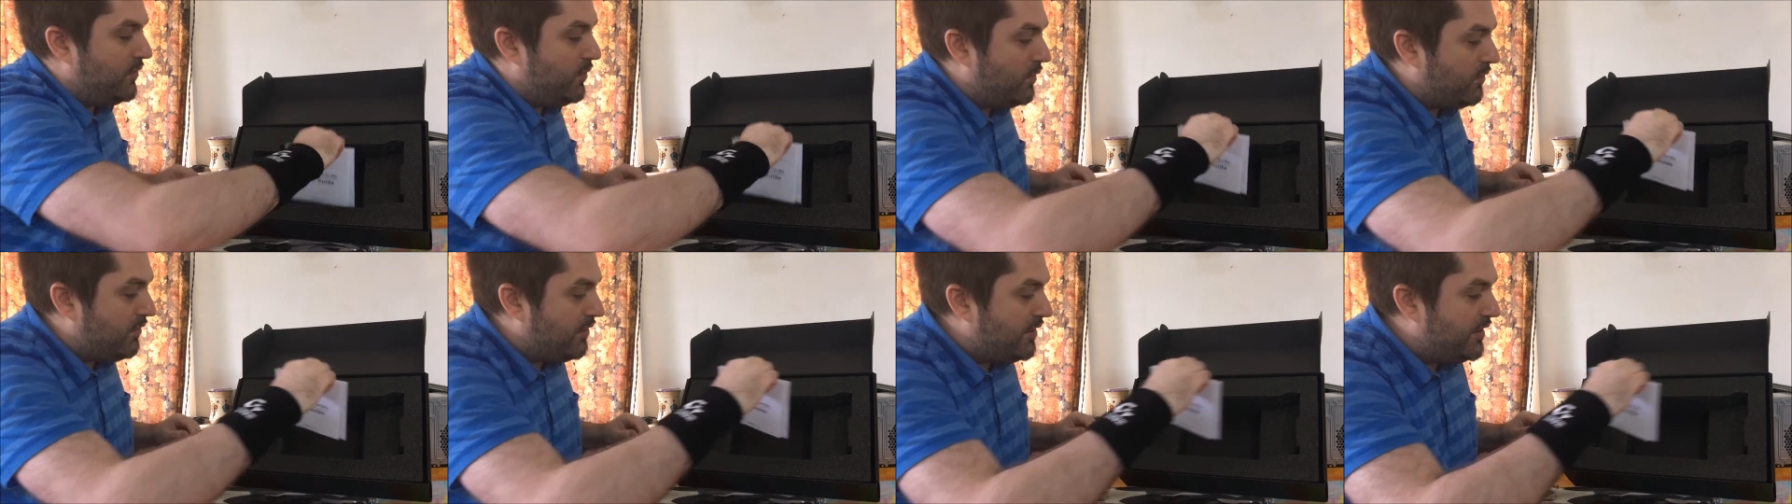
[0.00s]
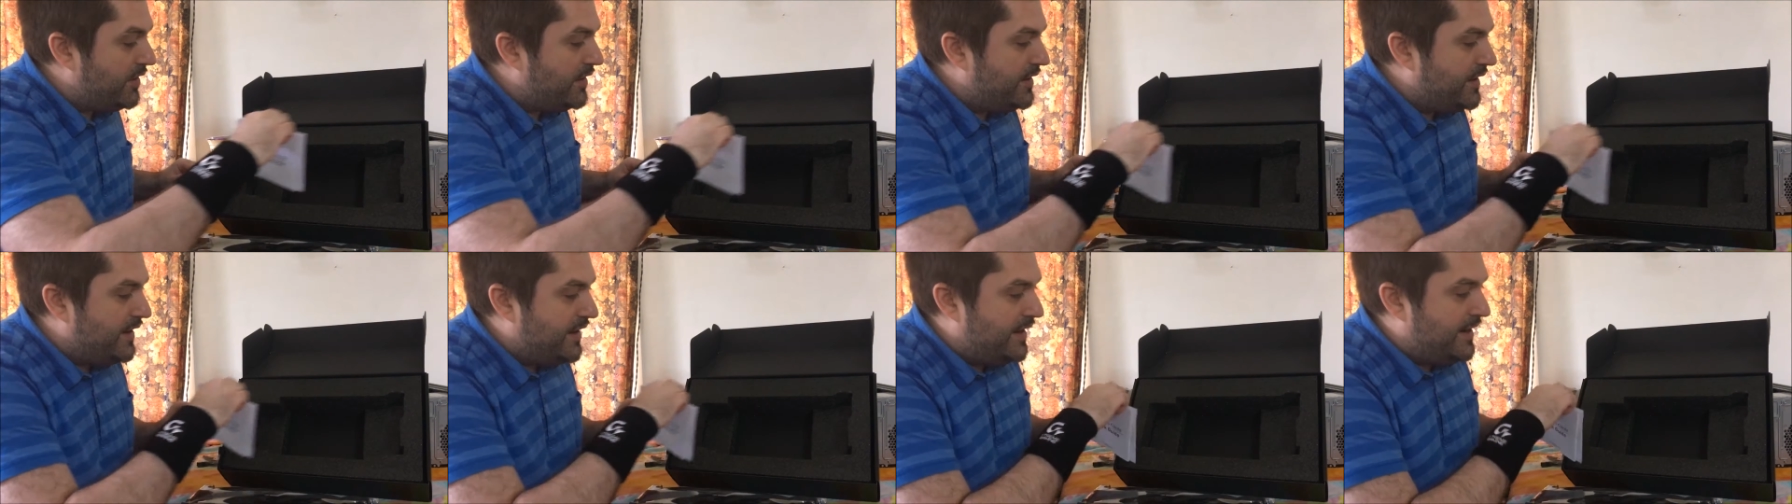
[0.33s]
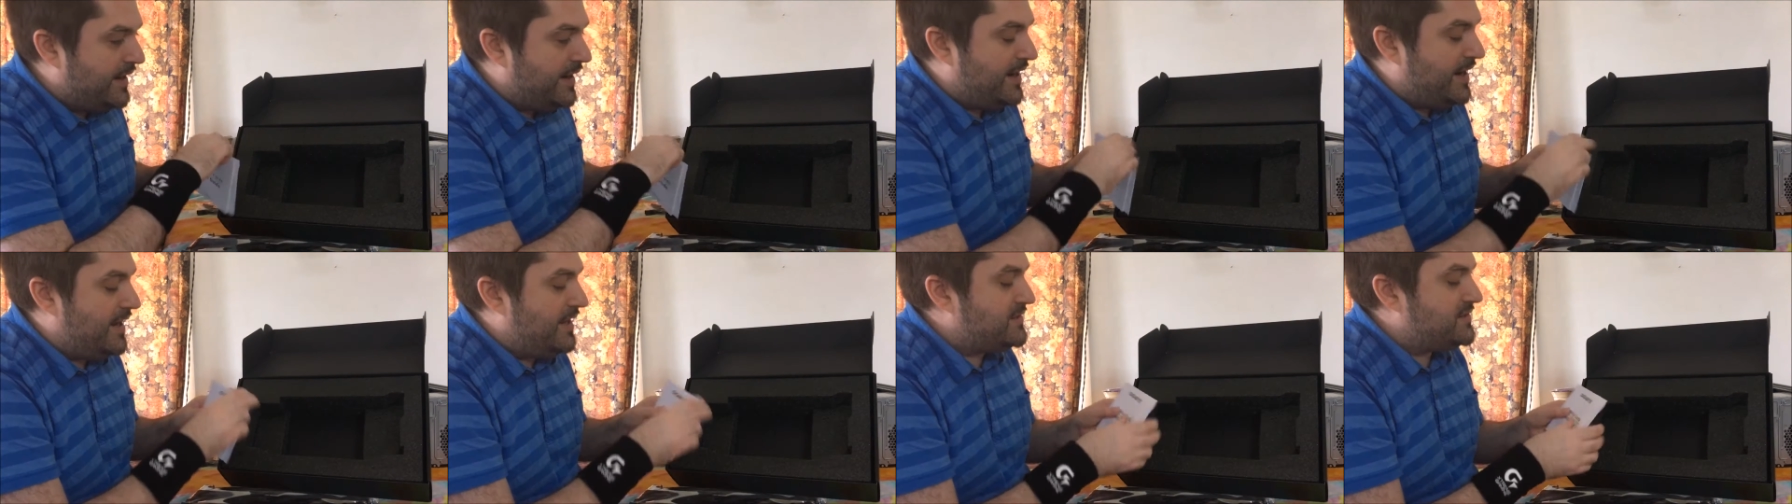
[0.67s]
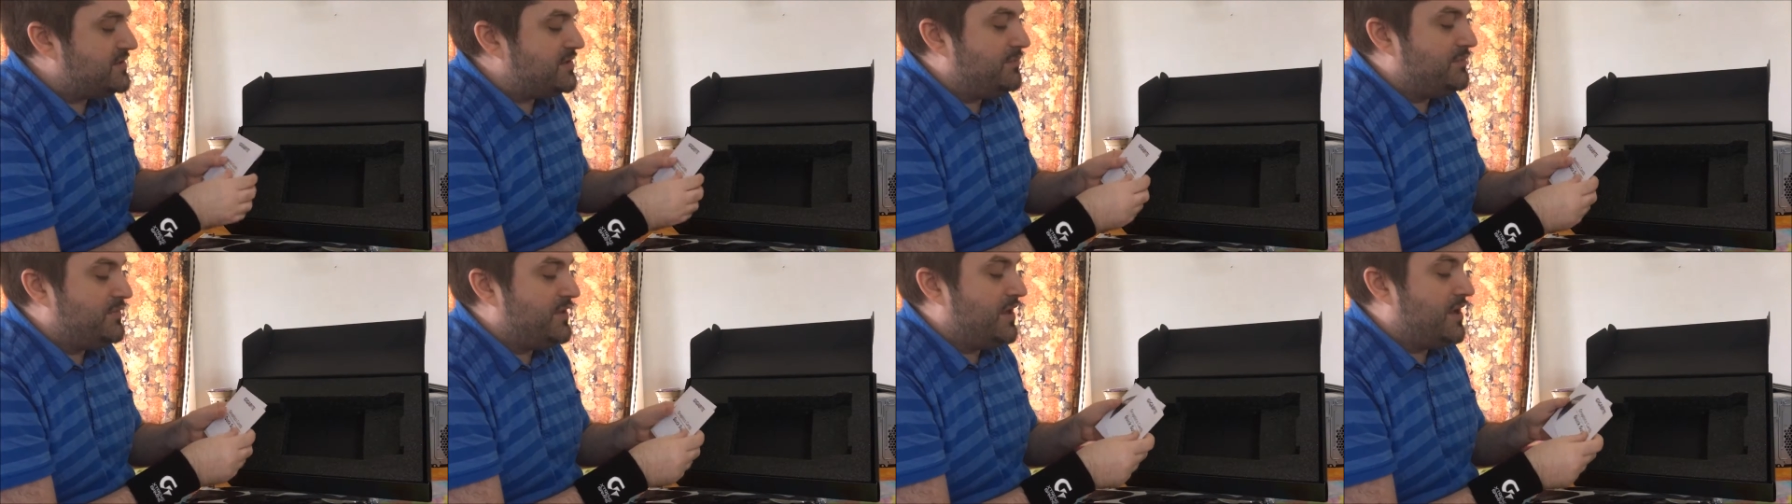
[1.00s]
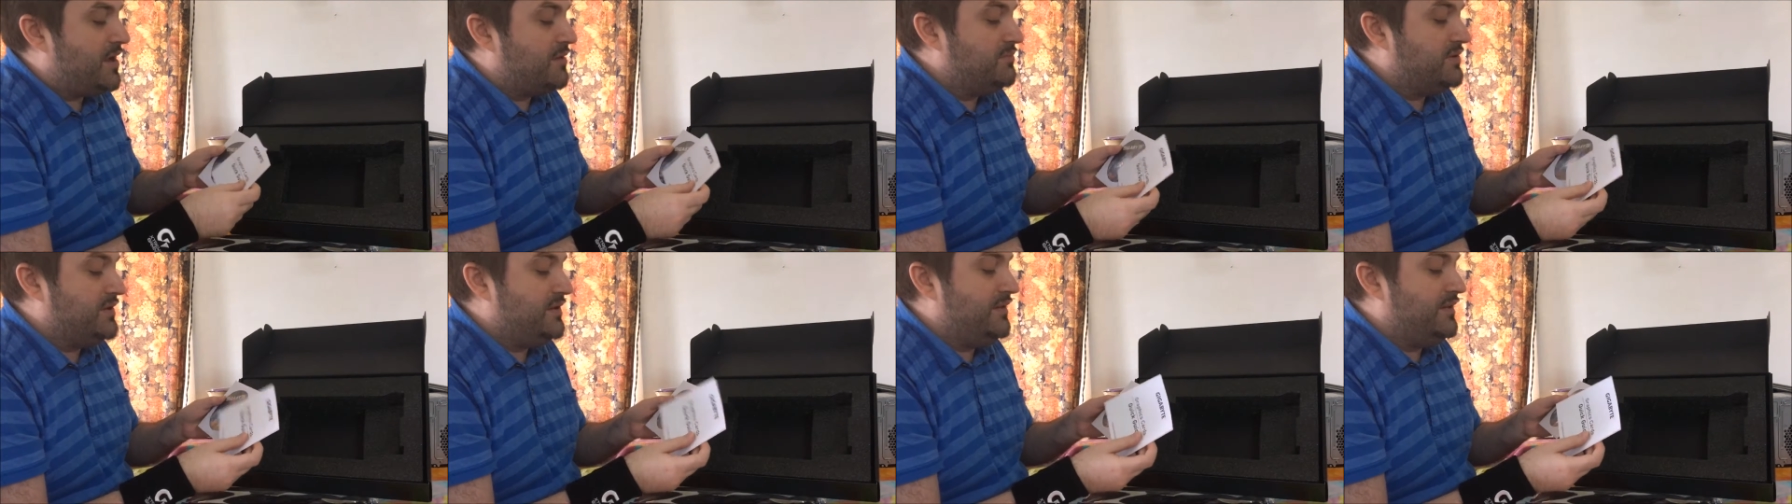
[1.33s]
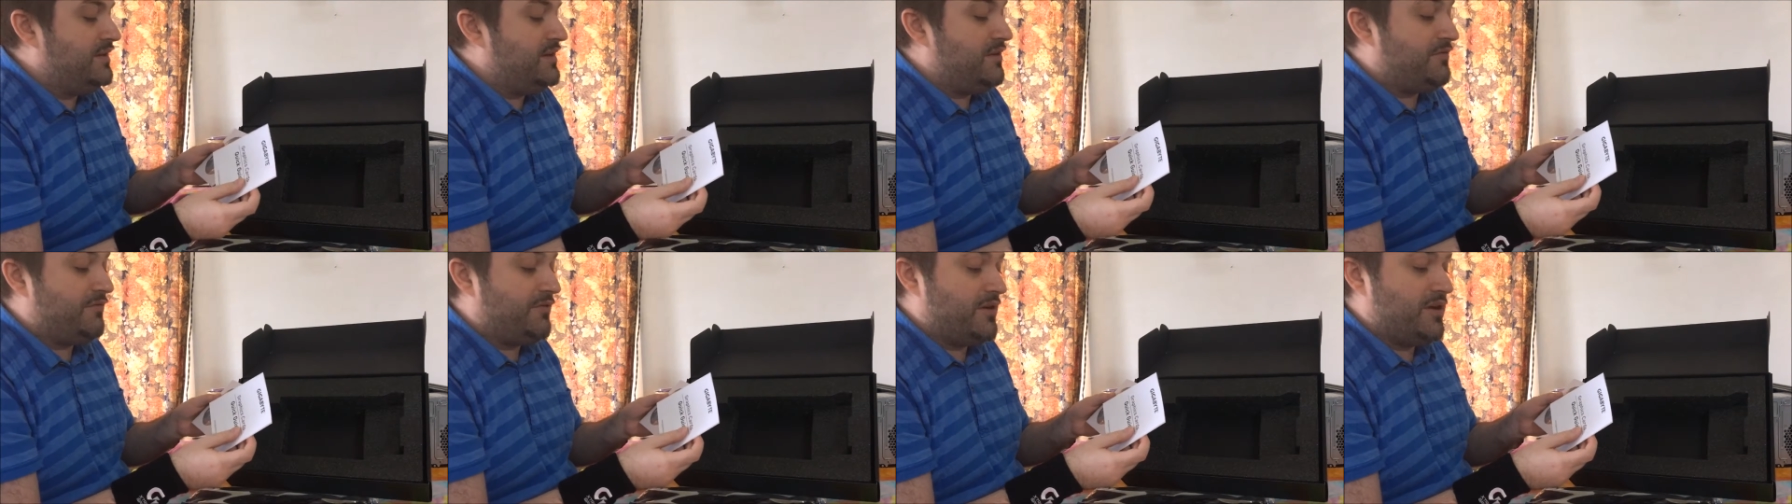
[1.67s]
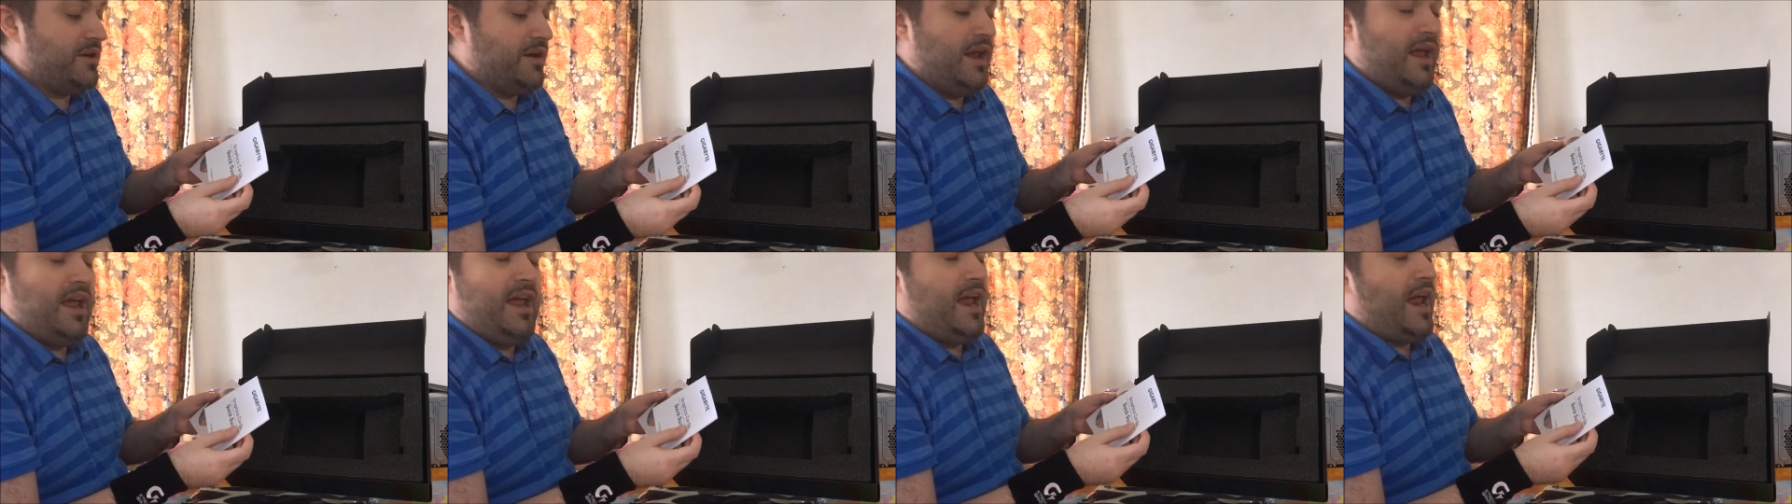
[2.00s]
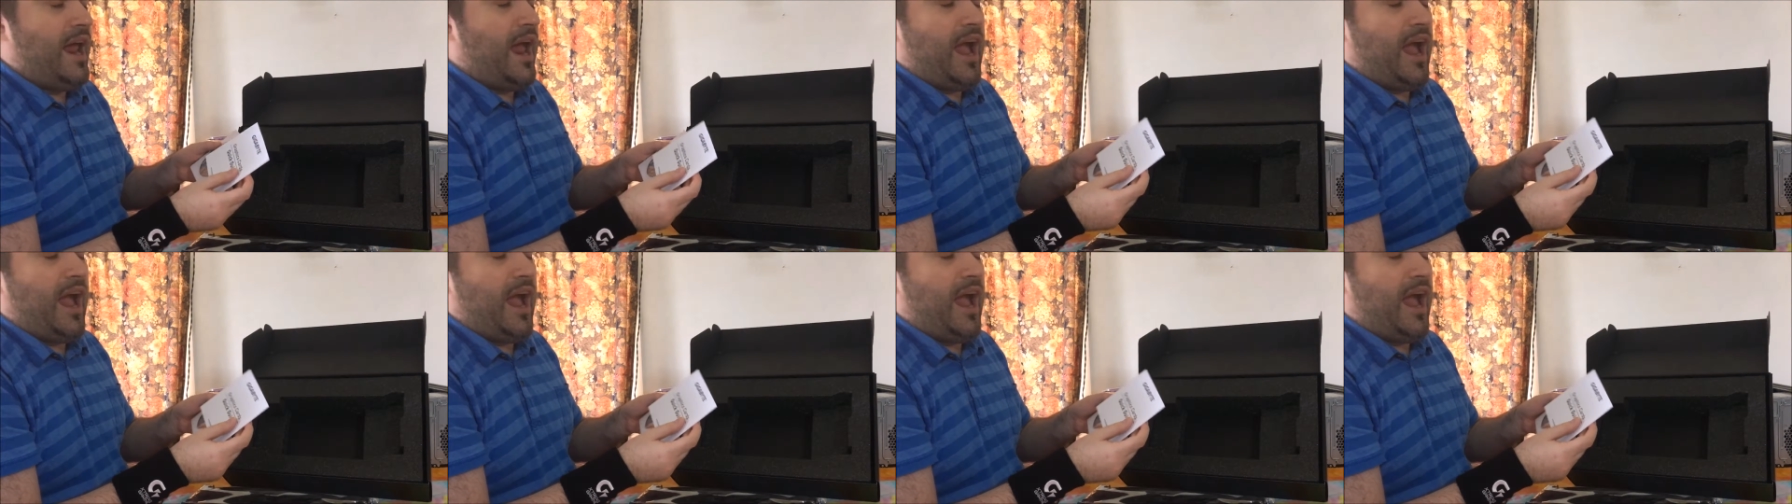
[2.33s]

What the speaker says: Or it's something completely different,